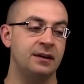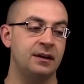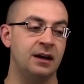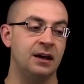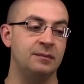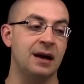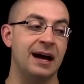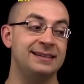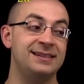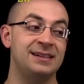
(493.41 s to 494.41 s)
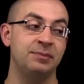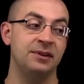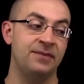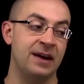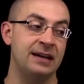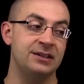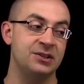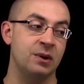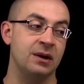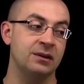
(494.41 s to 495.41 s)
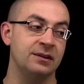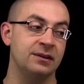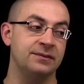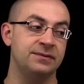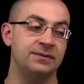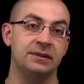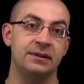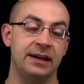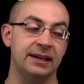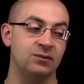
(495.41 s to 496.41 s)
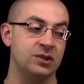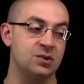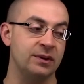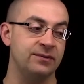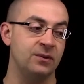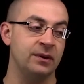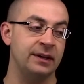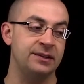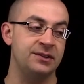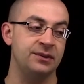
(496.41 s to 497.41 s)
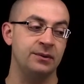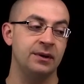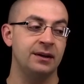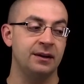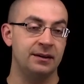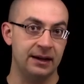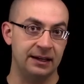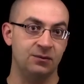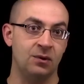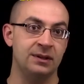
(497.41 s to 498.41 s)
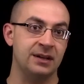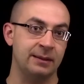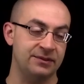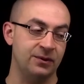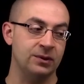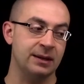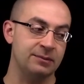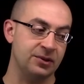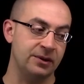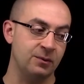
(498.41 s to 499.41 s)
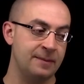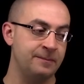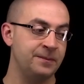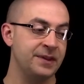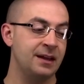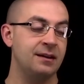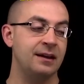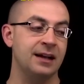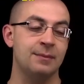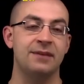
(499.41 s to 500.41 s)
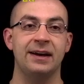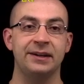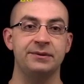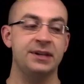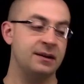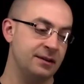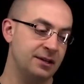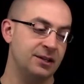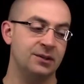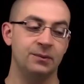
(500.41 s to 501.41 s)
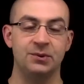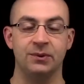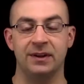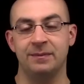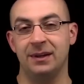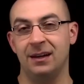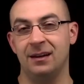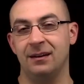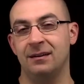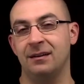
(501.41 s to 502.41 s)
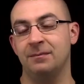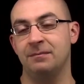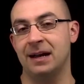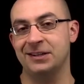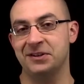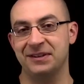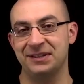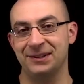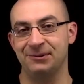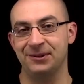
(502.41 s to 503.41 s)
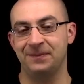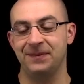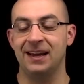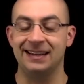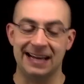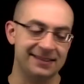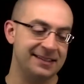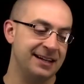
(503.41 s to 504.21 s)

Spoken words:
I simplified the square root of negative 124 into negative 1 times 4 times 31 and got my values there, which will give me an imaginary solution. And yes,